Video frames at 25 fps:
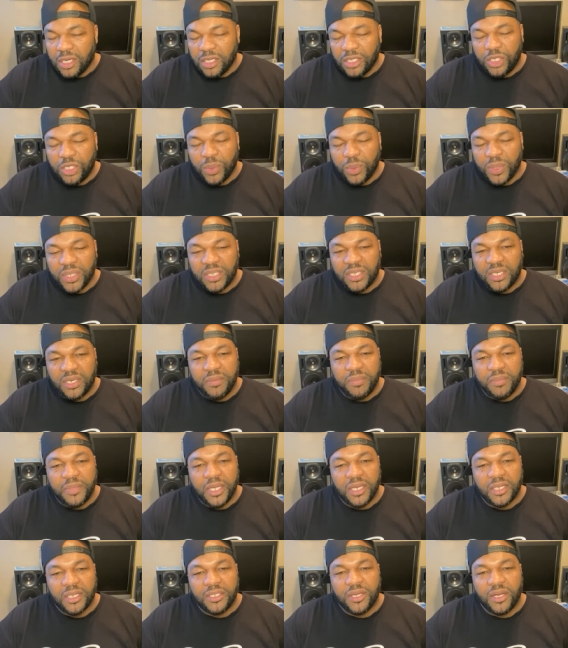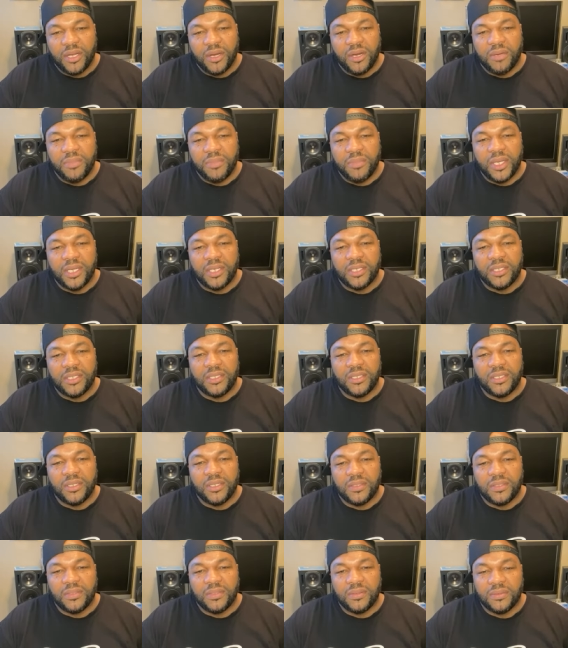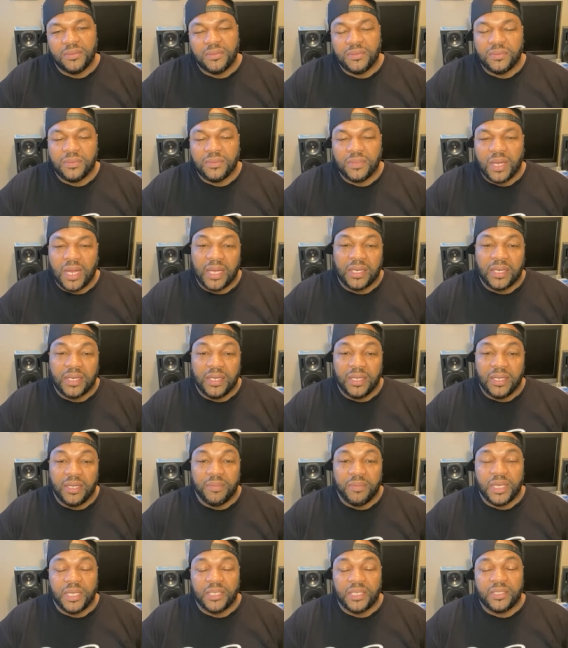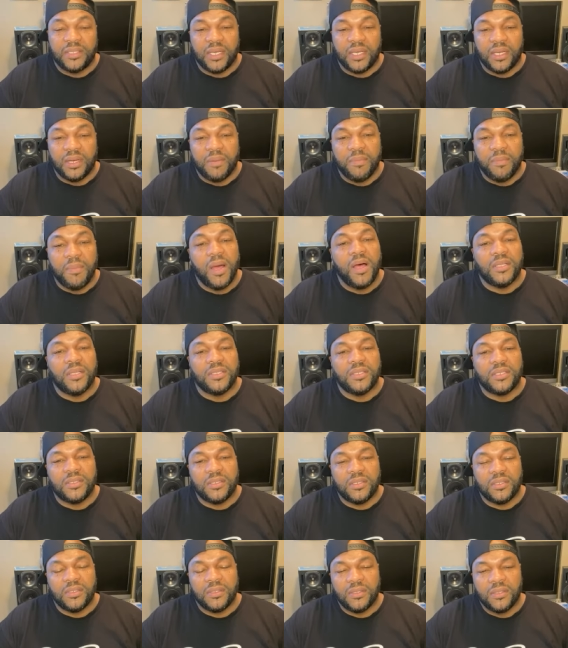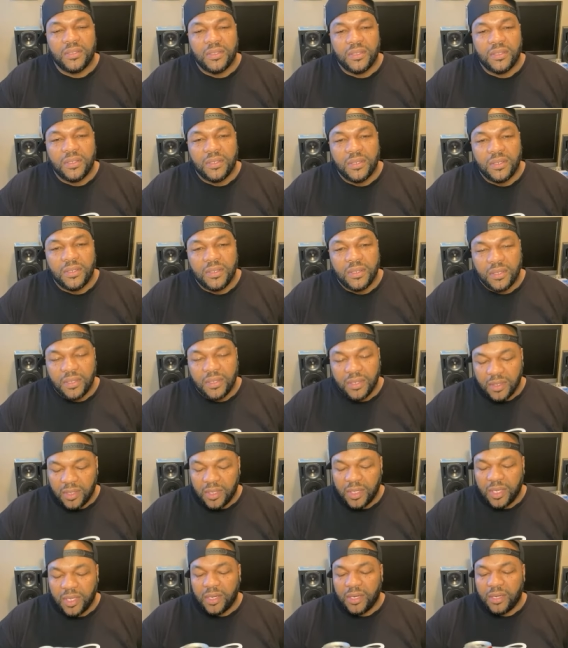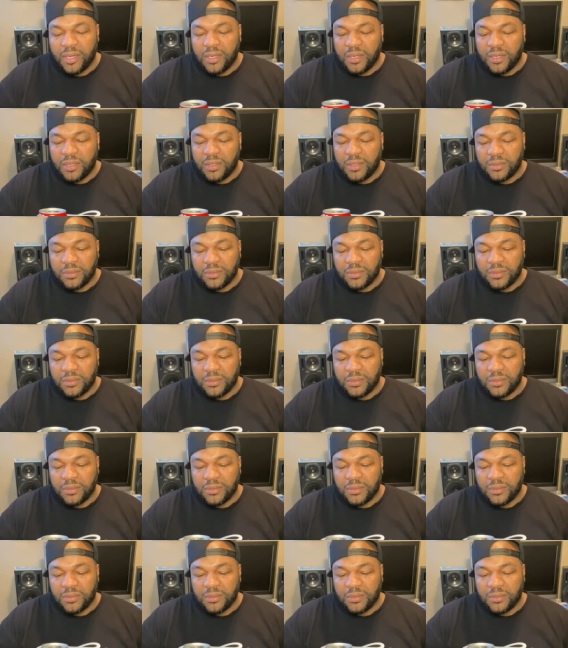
twisted me and turned me into, like D M X said, a monster. And uh,